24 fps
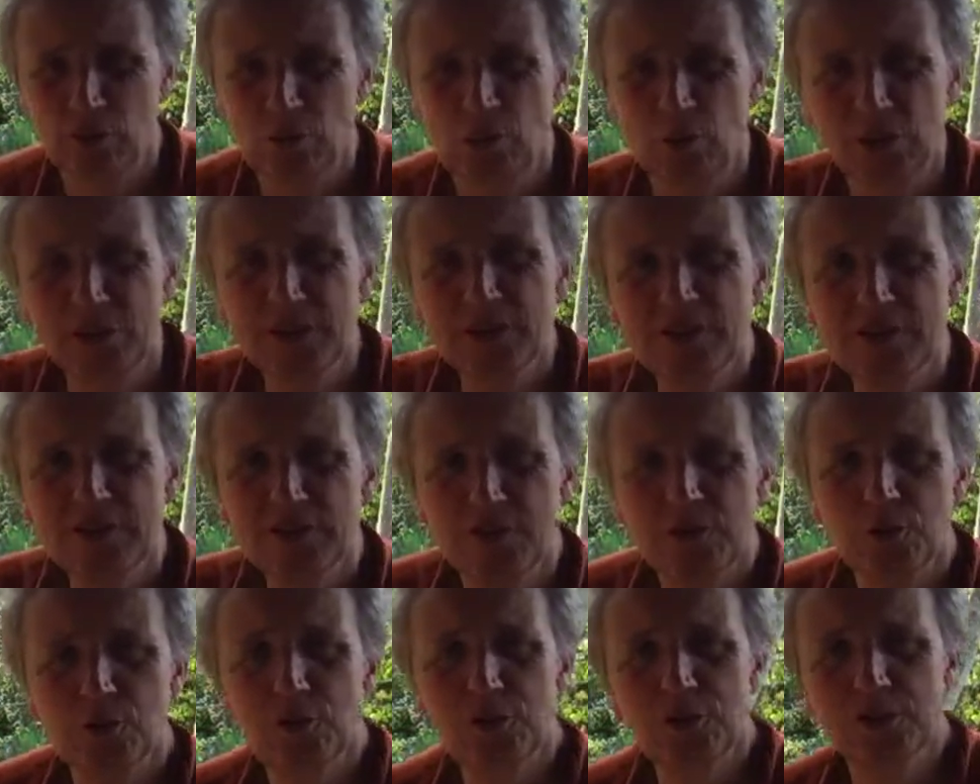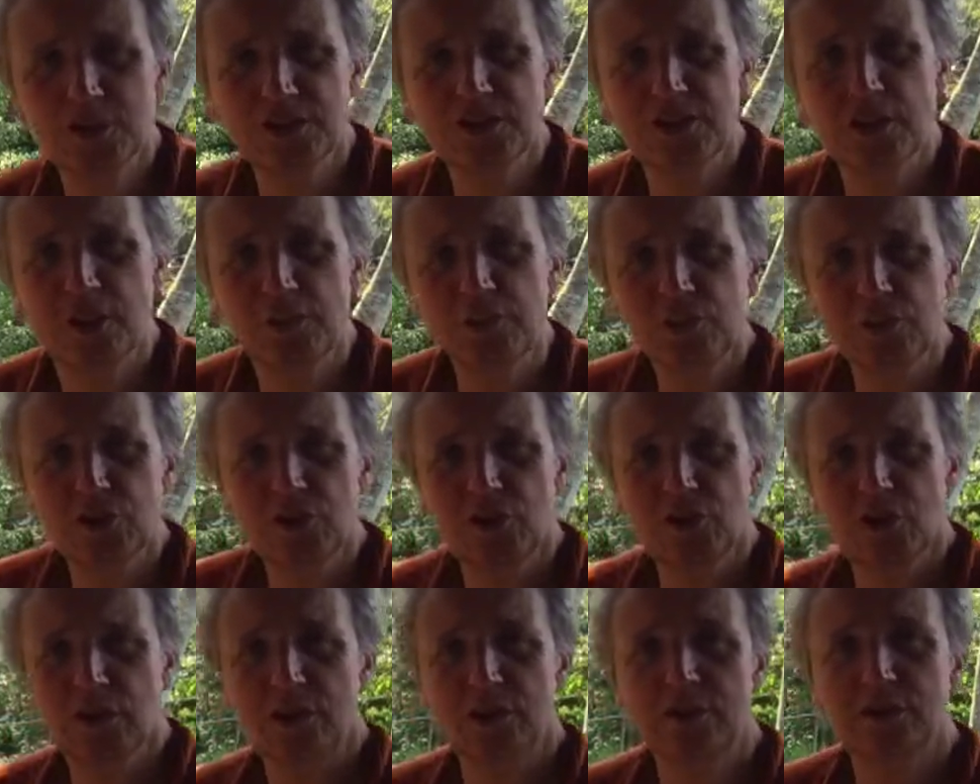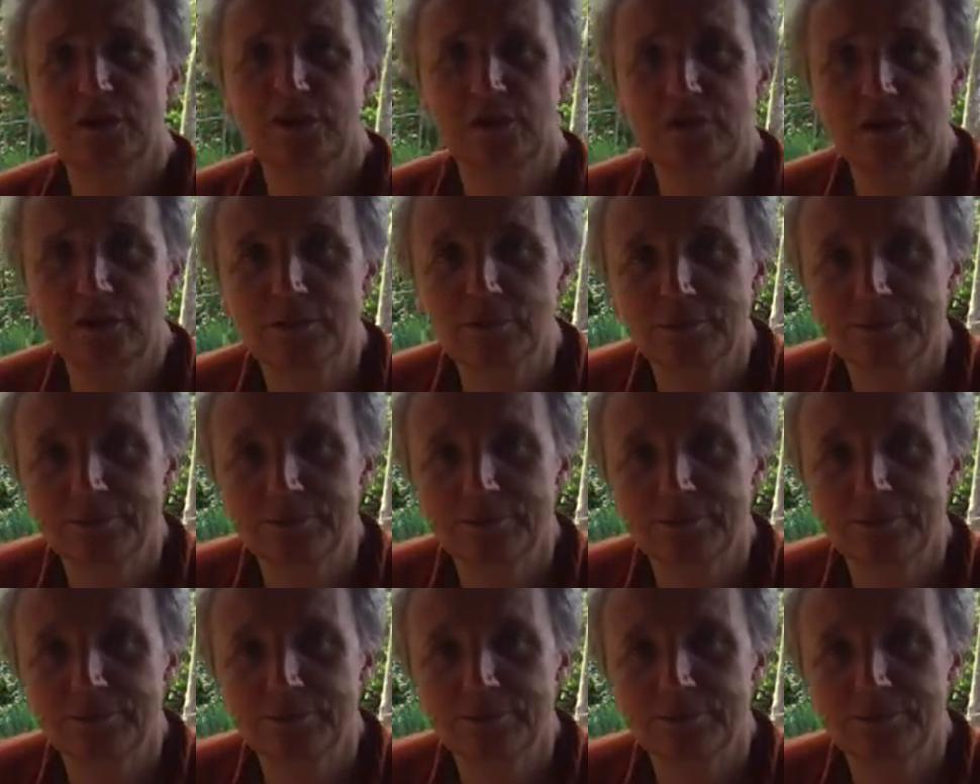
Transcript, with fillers: what is your subject?